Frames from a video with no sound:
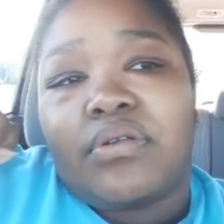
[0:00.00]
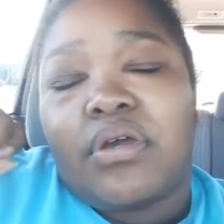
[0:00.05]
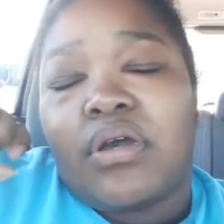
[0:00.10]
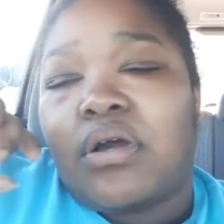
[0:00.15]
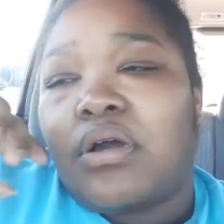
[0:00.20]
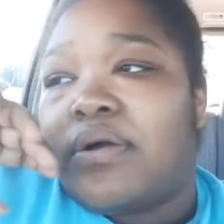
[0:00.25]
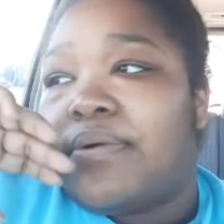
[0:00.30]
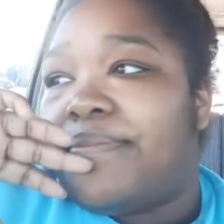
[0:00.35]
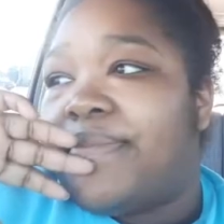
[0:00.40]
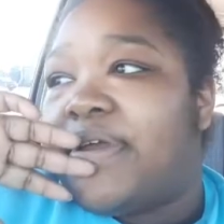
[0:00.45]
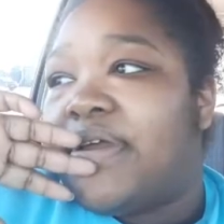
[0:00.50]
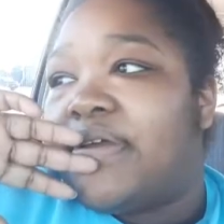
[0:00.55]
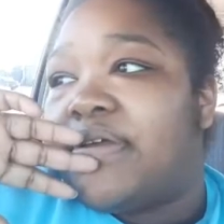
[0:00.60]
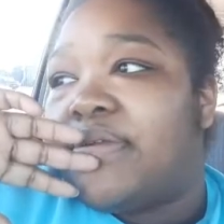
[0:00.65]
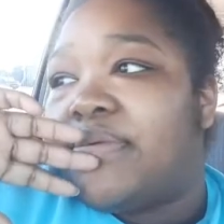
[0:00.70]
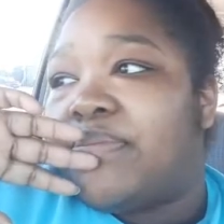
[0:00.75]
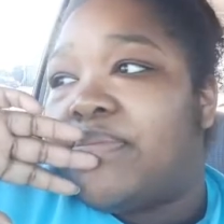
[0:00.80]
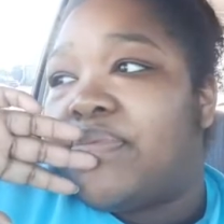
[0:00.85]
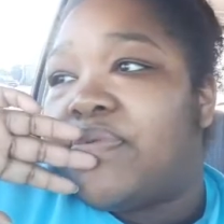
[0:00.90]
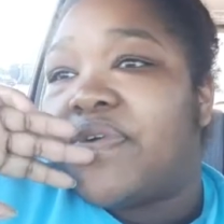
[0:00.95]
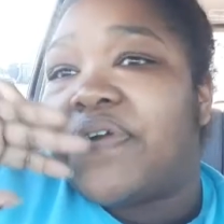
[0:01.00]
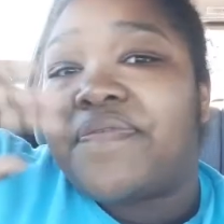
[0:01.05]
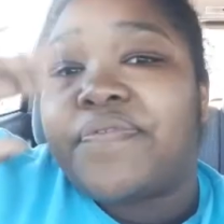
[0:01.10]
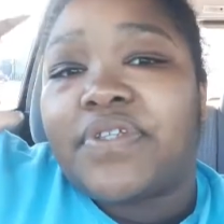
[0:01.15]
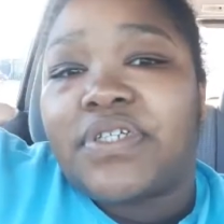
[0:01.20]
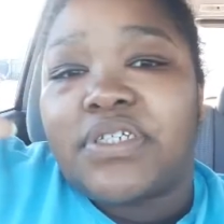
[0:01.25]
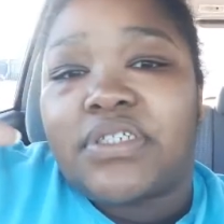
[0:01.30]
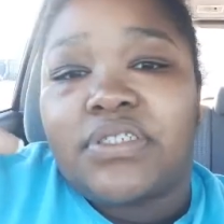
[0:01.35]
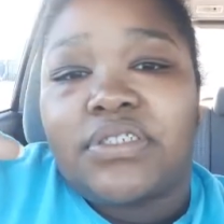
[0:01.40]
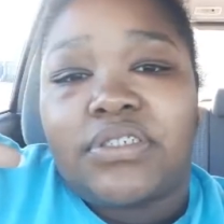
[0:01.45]
Oh man,
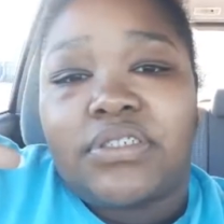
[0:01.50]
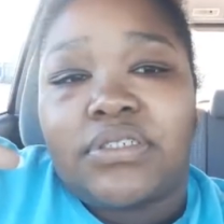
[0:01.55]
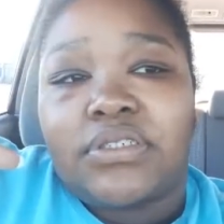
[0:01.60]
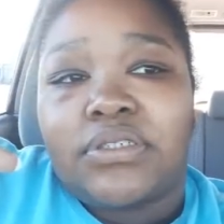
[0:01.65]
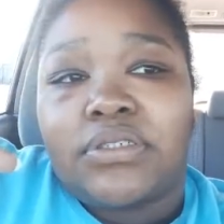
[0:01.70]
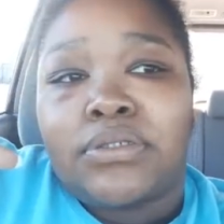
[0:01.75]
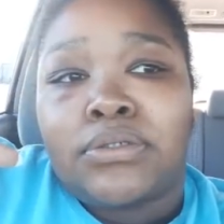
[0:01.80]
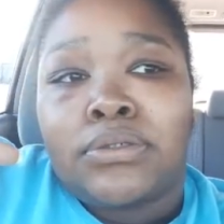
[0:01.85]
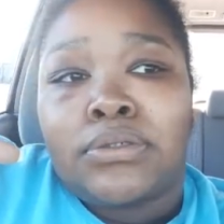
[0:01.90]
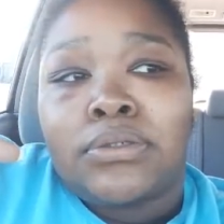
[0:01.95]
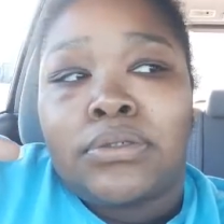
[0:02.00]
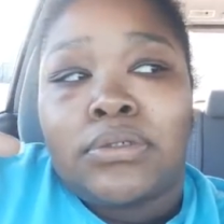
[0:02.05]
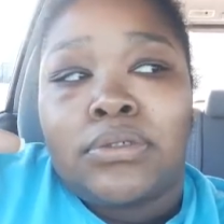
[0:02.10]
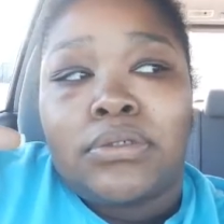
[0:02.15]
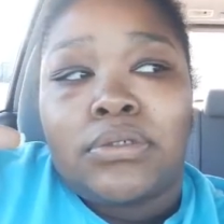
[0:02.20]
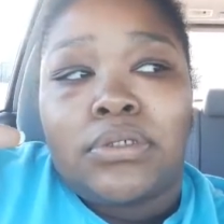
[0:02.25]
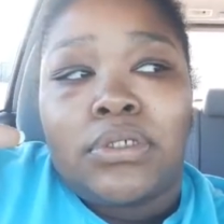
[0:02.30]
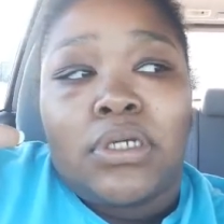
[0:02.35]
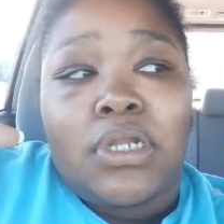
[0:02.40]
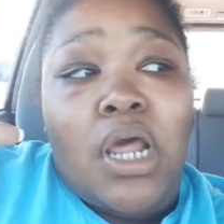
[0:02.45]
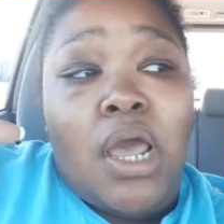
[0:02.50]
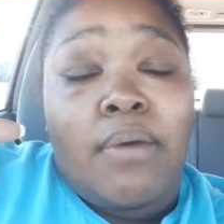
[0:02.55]
privilege. And